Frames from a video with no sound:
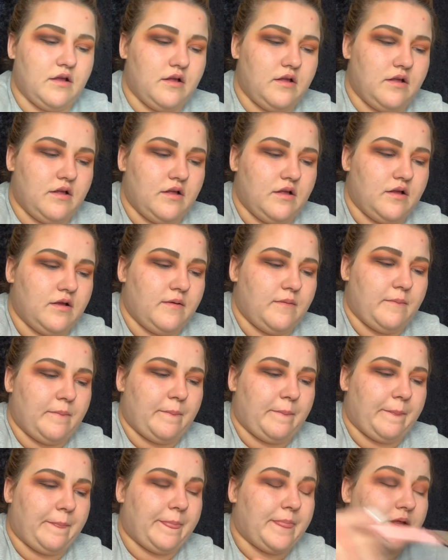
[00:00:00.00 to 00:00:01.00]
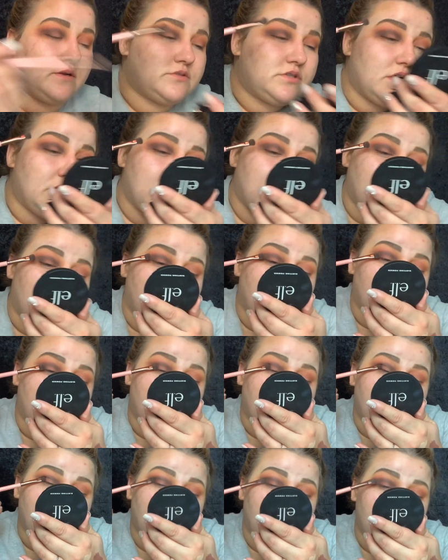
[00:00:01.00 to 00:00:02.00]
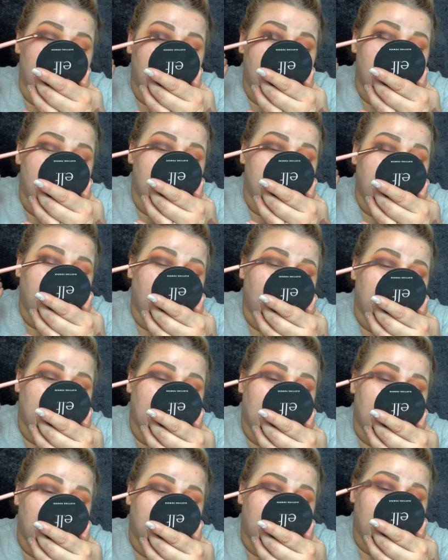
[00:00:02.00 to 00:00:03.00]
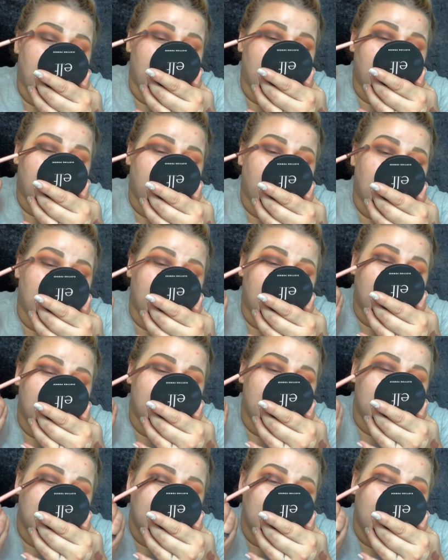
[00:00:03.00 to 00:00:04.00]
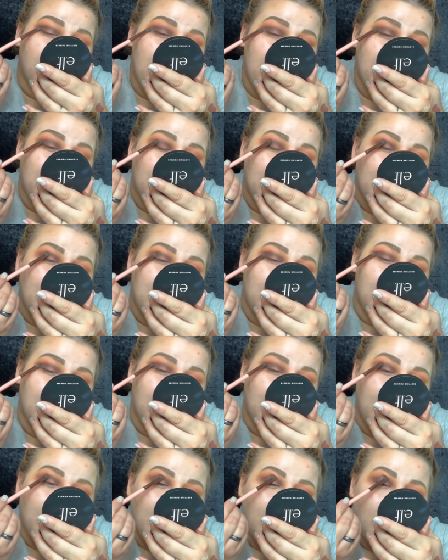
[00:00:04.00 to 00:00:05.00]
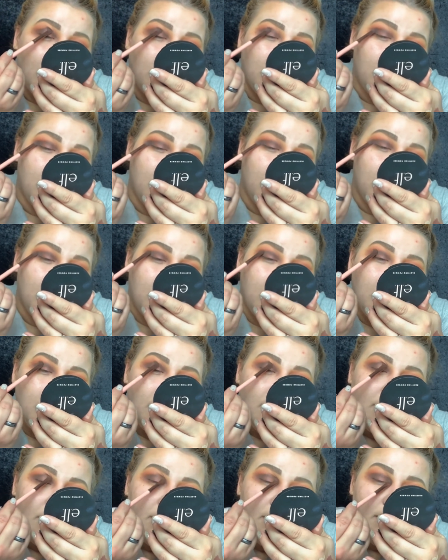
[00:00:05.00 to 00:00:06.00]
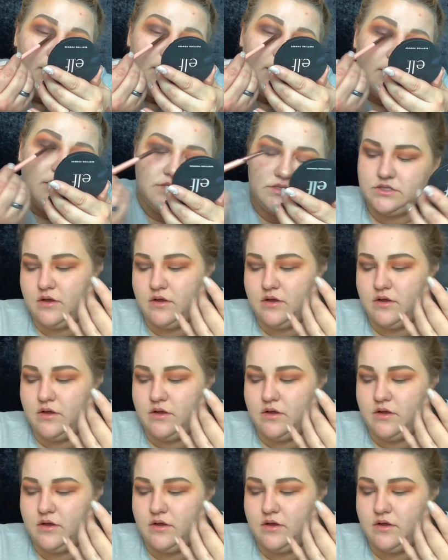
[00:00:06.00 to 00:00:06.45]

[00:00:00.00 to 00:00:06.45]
I'm trying to keep some of that depth, but it keeps blending out. So